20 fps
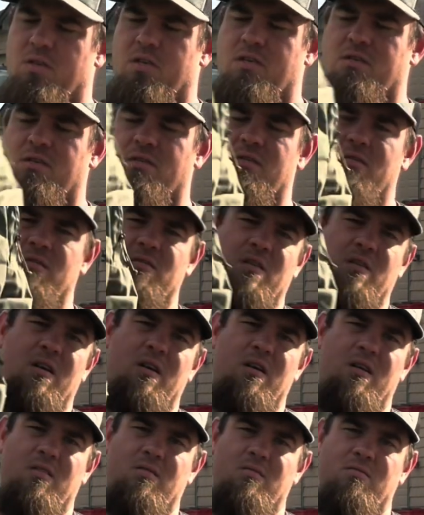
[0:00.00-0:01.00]
this is
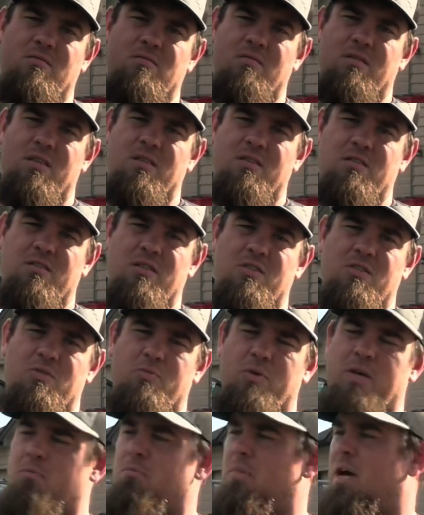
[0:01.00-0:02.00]
uh, this is a
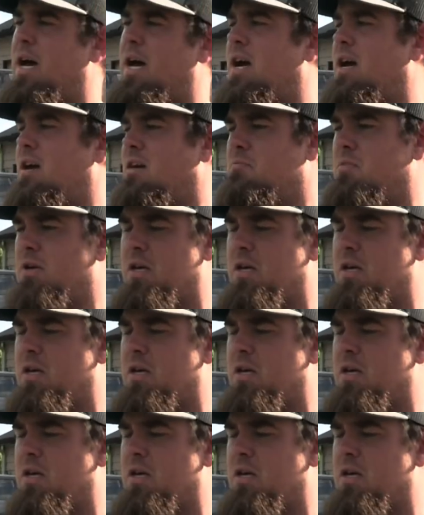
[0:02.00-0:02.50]
sweet bag